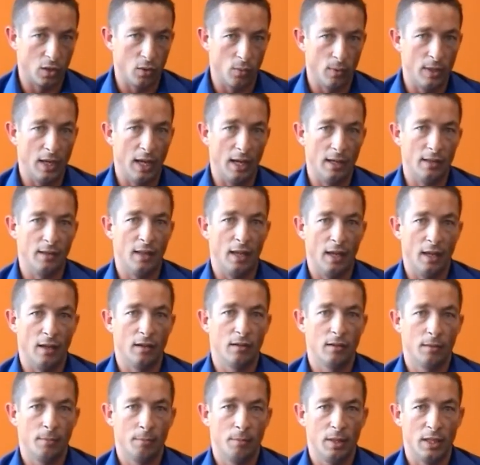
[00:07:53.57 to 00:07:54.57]
to create
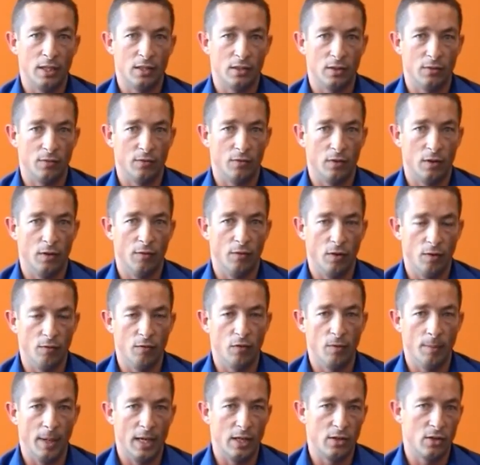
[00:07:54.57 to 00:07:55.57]
that piece of
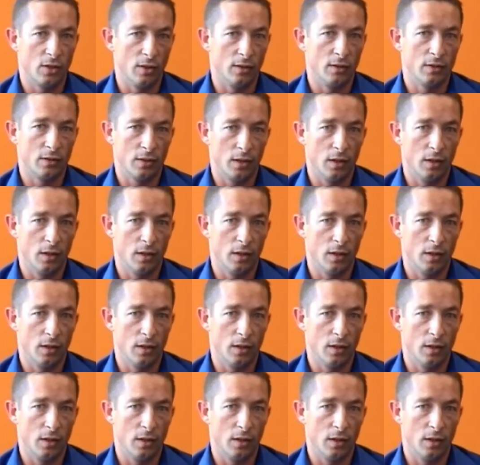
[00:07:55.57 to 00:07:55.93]
information.